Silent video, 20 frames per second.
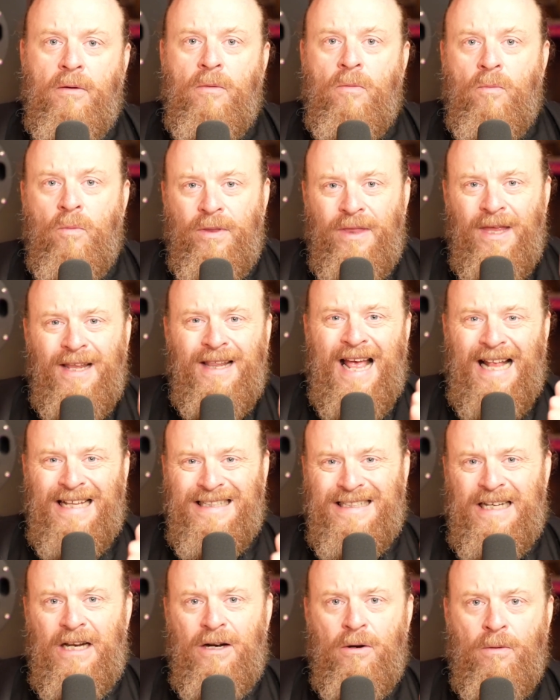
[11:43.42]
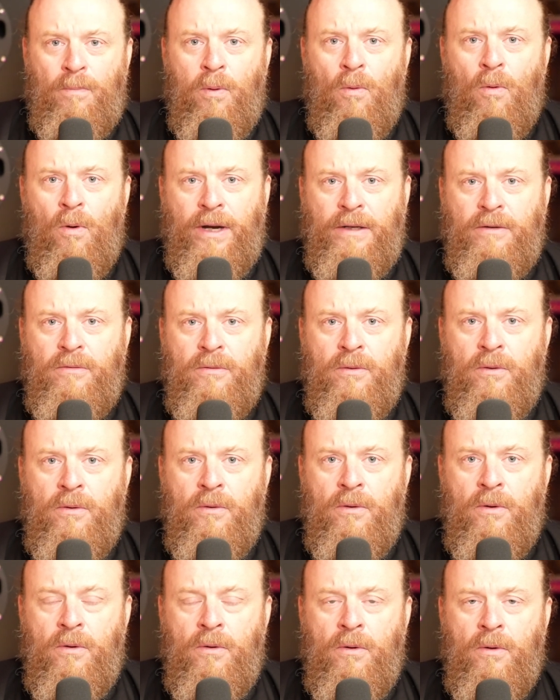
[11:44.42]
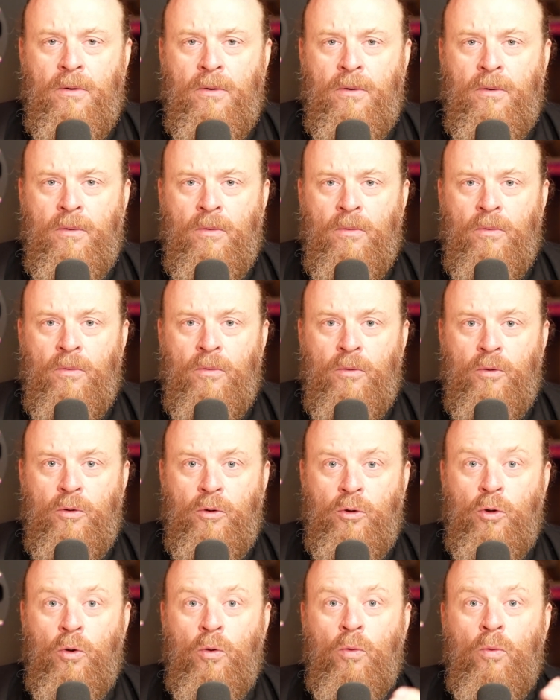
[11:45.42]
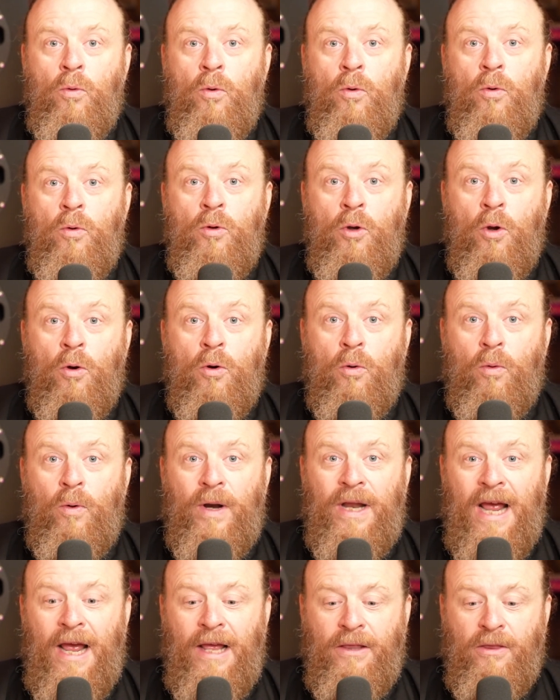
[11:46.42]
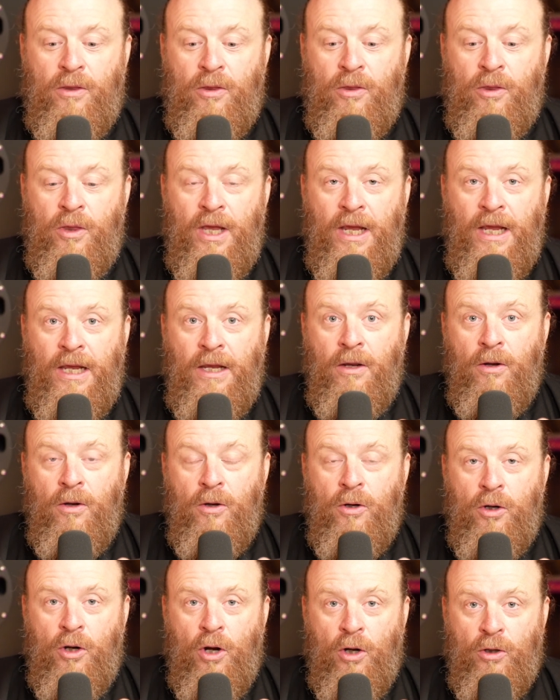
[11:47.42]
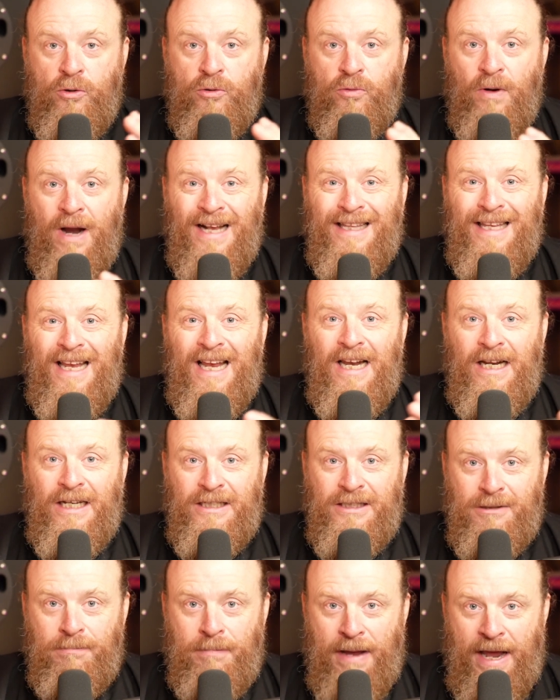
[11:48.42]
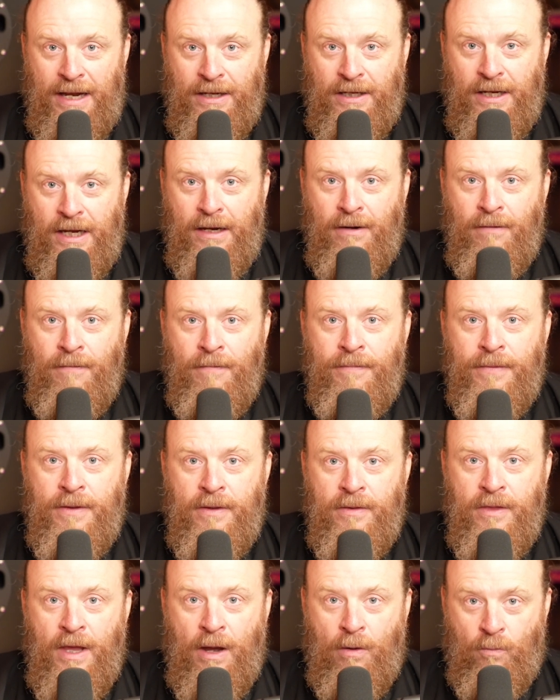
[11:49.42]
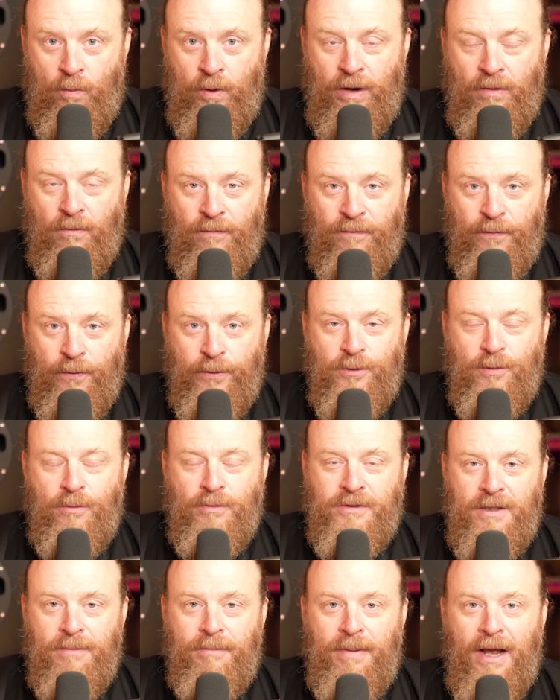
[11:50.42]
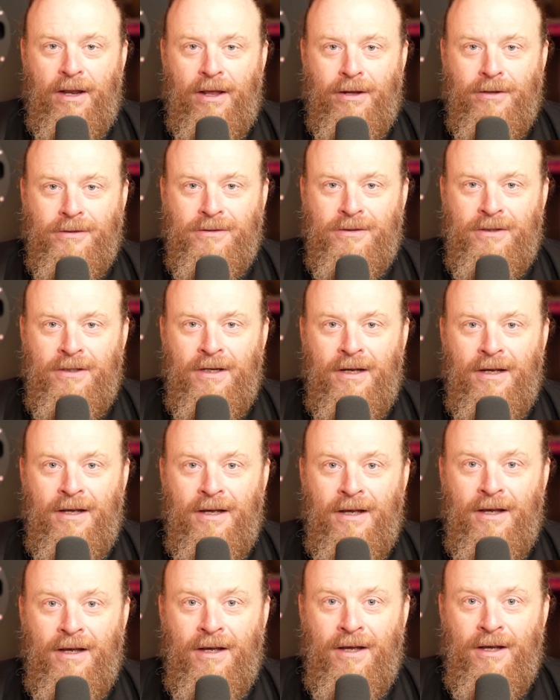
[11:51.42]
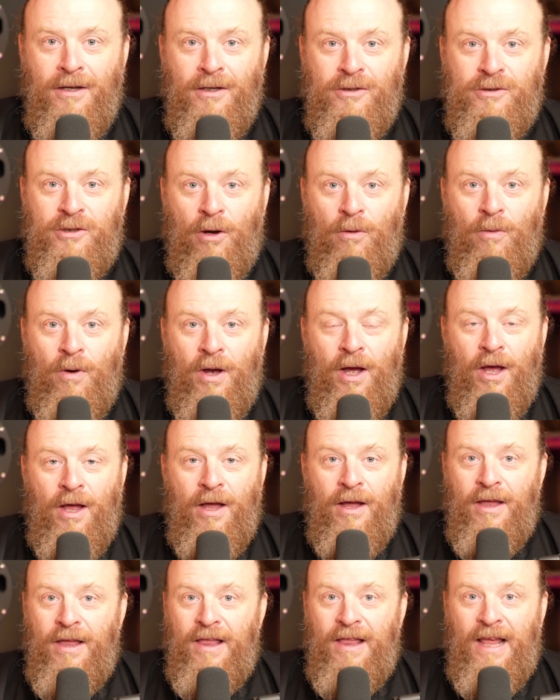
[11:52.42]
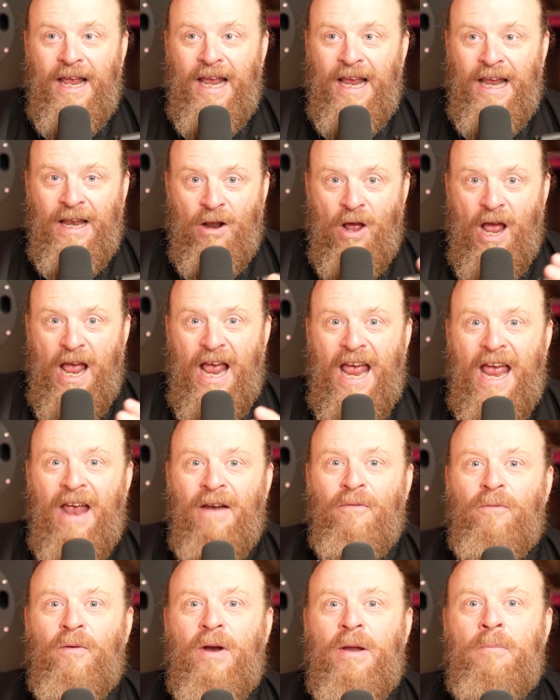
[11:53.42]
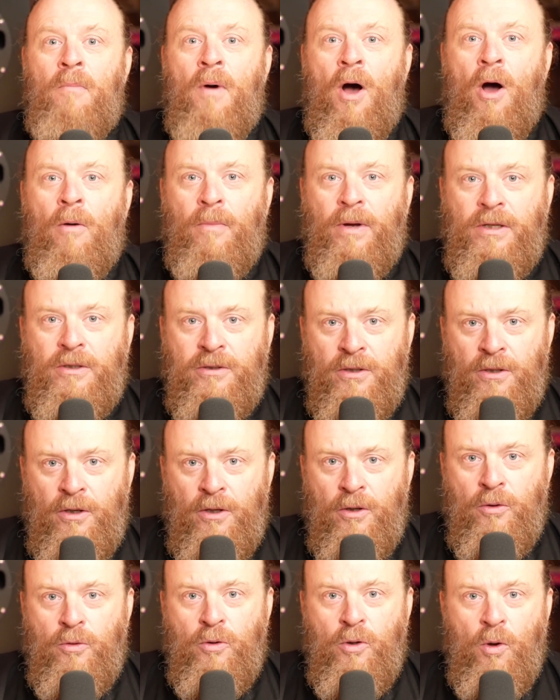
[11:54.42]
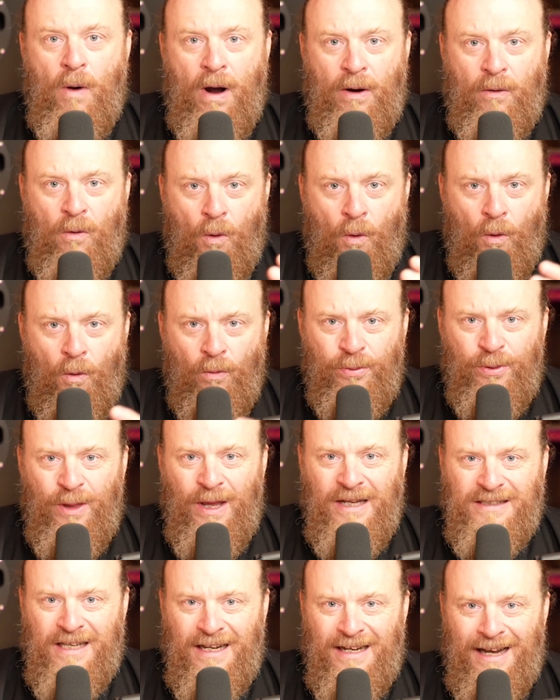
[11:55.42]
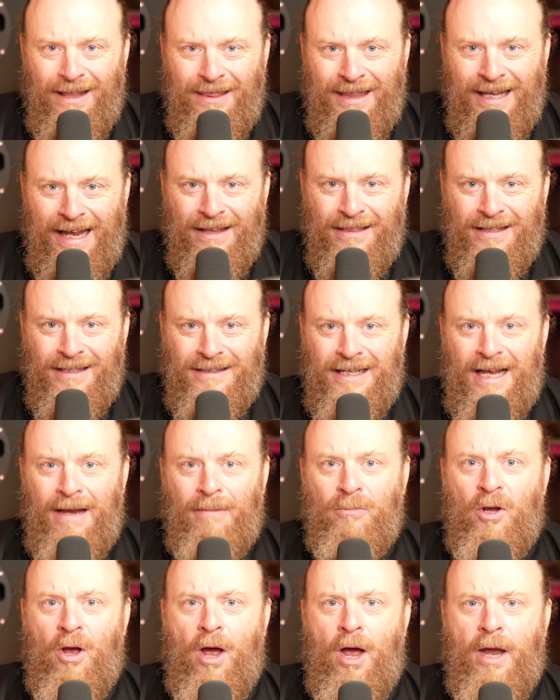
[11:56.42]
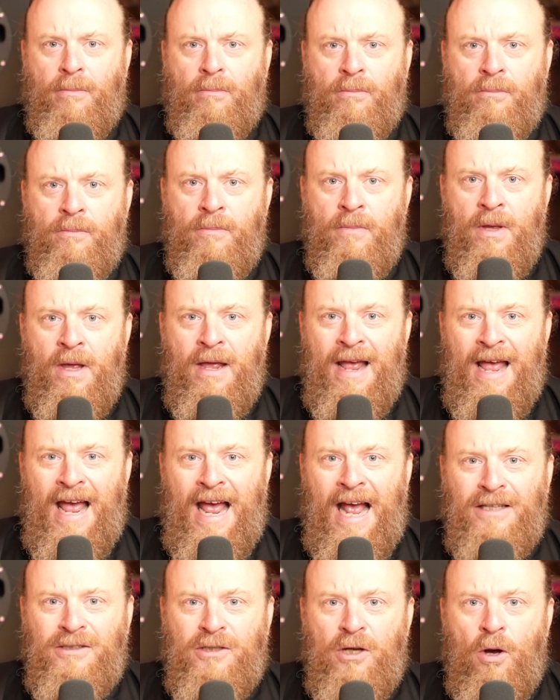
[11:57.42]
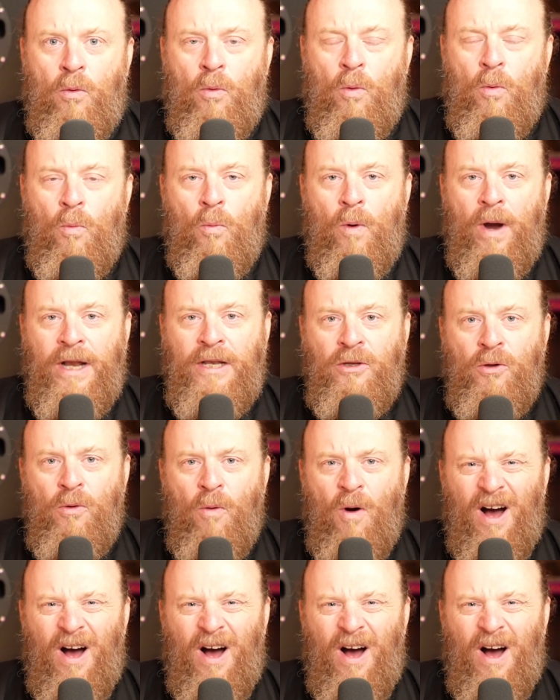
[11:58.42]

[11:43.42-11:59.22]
within that center point, you create the contracting and expanding that we refer to as the bellows. So in every moment, you are all things and nothing at the same time. And so when you